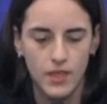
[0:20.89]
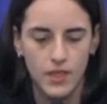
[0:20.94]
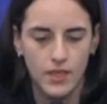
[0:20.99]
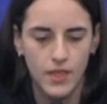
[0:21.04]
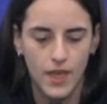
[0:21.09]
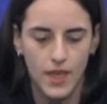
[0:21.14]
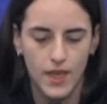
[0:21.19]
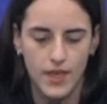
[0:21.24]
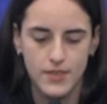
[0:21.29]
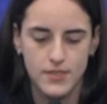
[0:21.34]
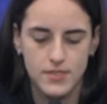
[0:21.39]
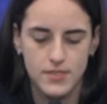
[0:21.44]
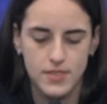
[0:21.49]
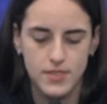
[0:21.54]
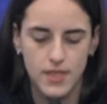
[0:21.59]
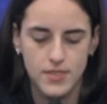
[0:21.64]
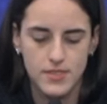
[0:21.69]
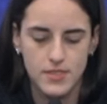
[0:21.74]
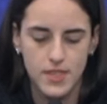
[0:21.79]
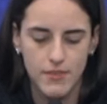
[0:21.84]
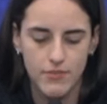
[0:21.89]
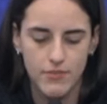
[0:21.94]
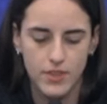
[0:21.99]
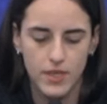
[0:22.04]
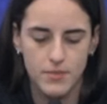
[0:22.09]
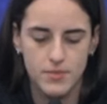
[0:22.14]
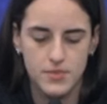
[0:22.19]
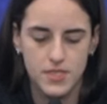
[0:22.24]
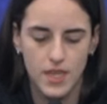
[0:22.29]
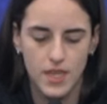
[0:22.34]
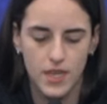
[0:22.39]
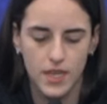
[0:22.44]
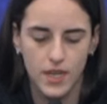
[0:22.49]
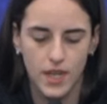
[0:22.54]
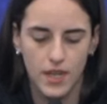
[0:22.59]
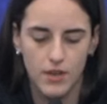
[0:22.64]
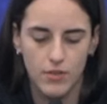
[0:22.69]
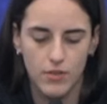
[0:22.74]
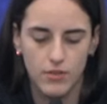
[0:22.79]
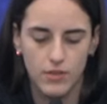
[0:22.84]
Yeah, it's definitely upsetting.
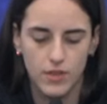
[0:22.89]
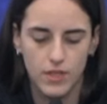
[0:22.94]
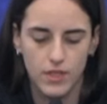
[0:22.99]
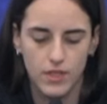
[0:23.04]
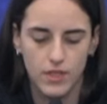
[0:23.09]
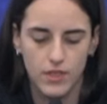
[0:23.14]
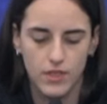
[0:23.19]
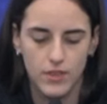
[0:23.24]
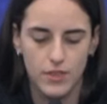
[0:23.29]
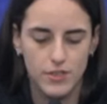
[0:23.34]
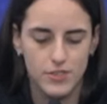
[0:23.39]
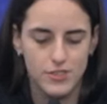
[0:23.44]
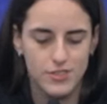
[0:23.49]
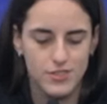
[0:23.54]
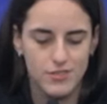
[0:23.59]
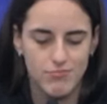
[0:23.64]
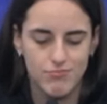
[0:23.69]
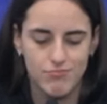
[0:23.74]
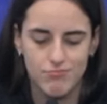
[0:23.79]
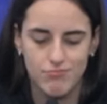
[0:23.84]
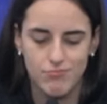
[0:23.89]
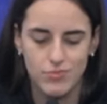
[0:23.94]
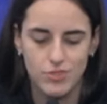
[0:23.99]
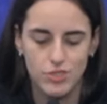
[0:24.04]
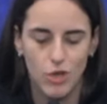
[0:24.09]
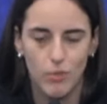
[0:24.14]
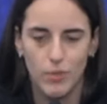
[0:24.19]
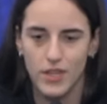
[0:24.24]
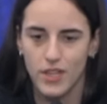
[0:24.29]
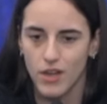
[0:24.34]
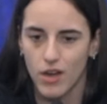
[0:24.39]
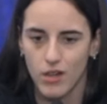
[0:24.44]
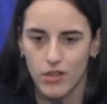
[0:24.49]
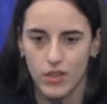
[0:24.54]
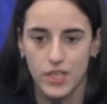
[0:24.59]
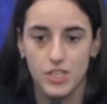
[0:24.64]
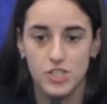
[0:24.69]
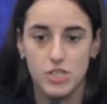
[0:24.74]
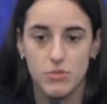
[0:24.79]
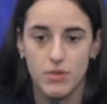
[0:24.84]
I don't think there's nobody in our
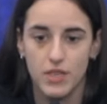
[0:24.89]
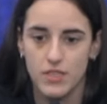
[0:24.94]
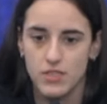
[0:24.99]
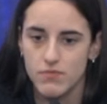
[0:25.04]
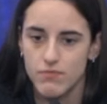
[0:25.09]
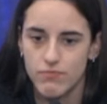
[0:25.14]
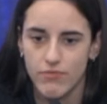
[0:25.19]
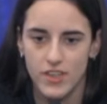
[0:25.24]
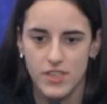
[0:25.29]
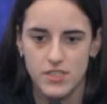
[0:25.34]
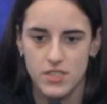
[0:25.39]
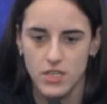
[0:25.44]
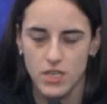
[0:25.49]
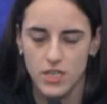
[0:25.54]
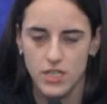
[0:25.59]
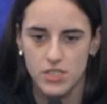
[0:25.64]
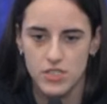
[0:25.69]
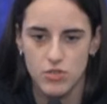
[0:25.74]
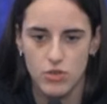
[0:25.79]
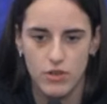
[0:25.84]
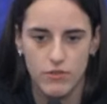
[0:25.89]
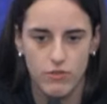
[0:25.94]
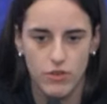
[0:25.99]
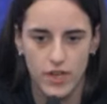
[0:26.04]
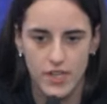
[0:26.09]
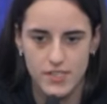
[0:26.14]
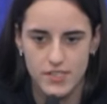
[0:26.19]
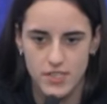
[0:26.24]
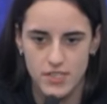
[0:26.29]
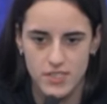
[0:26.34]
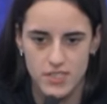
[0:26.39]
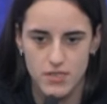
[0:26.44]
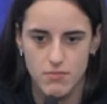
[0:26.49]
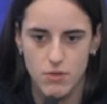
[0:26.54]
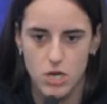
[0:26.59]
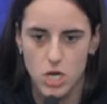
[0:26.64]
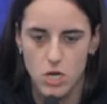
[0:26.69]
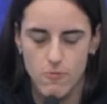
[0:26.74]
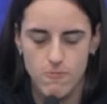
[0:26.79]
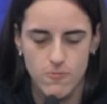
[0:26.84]
league should be facing any sort of racism,
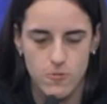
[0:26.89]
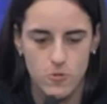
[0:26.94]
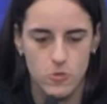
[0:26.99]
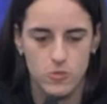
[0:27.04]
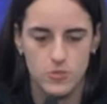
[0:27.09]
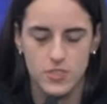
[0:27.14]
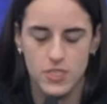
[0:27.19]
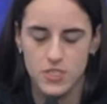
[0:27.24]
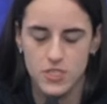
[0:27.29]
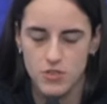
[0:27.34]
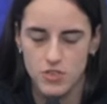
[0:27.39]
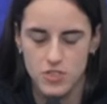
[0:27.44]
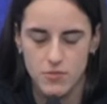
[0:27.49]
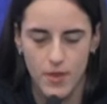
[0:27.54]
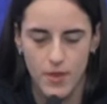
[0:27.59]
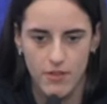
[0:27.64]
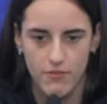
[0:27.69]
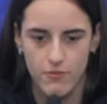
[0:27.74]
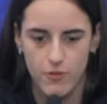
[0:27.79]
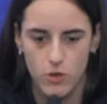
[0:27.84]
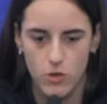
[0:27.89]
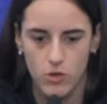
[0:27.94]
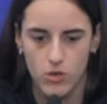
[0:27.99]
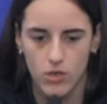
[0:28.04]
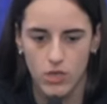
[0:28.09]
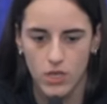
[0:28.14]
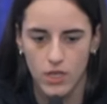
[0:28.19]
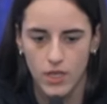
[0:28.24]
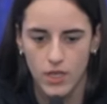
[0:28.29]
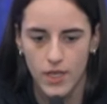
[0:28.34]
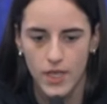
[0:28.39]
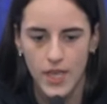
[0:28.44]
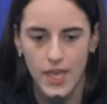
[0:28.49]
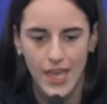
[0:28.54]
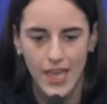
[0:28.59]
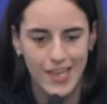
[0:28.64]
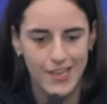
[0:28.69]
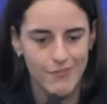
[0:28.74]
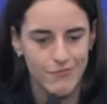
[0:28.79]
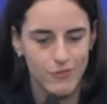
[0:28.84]
hurtful, disrespectful,
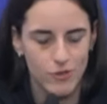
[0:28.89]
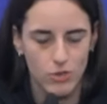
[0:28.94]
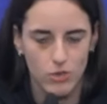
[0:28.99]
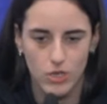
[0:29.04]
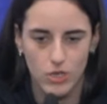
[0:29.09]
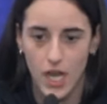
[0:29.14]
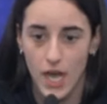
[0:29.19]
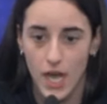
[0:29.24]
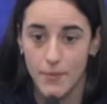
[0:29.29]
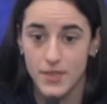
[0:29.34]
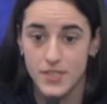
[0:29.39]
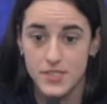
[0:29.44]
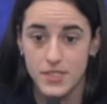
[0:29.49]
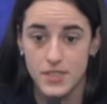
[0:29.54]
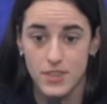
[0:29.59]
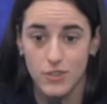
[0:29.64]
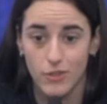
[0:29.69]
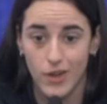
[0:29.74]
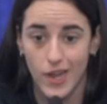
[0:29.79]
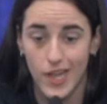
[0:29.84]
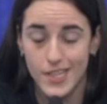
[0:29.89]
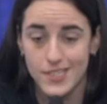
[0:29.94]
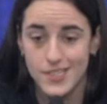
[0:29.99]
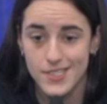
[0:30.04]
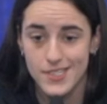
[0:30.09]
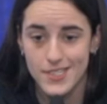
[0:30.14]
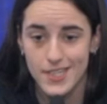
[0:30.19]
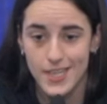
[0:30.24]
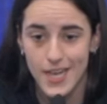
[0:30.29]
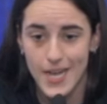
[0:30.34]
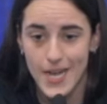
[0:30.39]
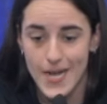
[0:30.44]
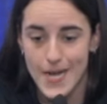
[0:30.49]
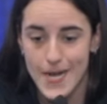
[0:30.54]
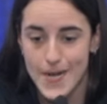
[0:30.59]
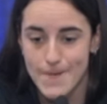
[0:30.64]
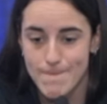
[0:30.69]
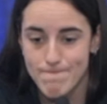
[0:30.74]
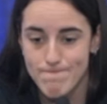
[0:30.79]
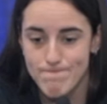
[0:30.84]
hateful comments and threats.
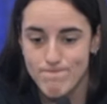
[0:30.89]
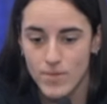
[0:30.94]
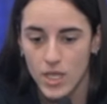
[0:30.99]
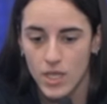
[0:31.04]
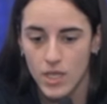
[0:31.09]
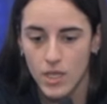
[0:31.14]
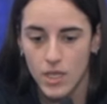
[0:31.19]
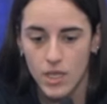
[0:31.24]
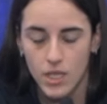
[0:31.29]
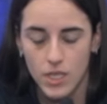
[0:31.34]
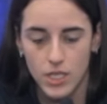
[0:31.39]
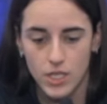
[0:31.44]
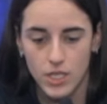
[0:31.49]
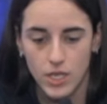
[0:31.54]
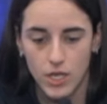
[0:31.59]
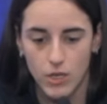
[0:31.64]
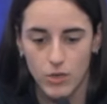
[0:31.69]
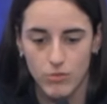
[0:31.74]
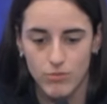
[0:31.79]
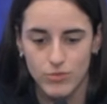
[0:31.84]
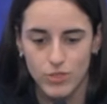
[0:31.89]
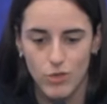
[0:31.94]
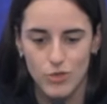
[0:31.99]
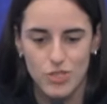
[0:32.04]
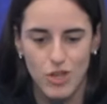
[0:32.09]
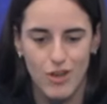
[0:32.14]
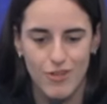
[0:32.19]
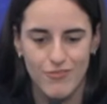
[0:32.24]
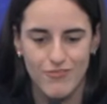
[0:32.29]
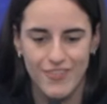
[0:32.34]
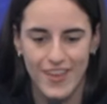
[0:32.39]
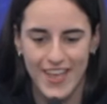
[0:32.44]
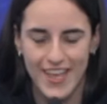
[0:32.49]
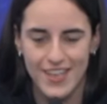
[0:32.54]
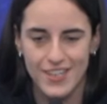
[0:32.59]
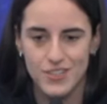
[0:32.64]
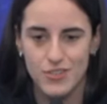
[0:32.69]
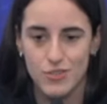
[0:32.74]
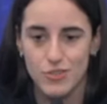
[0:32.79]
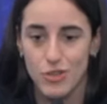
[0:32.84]
You know, those aren't
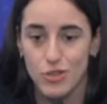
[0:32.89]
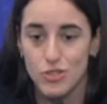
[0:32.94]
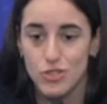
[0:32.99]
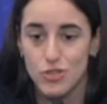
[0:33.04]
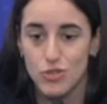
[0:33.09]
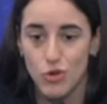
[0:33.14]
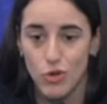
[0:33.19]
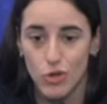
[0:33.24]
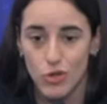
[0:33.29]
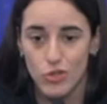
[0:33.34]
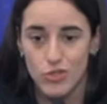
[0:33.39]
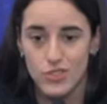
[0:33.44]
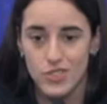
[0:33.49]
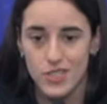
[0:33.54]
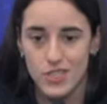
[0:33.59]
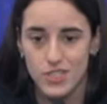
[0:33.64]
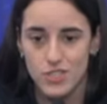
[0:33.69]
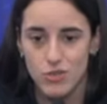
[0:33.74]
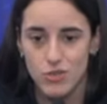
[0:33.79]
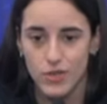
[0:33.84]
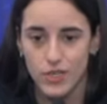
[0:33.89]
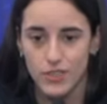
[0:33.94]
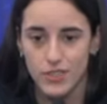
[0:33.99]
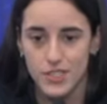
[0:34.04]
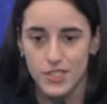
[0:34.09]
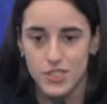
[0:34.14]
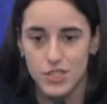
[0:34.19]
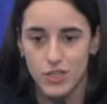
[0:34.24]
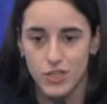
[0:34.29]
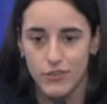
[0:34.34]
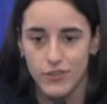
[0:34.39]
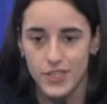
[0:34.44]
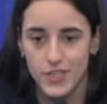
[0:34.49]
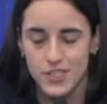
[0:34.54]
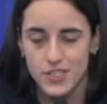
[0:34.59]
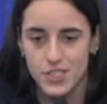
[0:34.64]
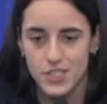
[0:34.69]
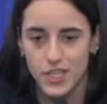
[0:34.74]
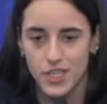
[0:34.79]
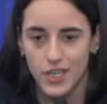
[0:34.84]
fans, those are trolls, and it's a real
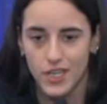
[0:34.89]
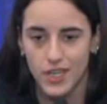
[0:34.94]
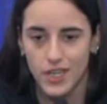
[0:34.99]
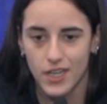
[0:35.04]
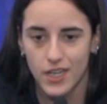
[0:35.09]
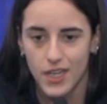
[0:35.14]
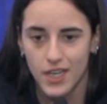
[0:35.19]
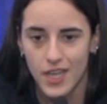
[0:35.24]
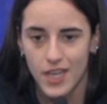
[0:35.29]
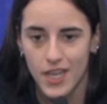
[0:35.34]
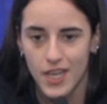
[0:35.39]
disservice to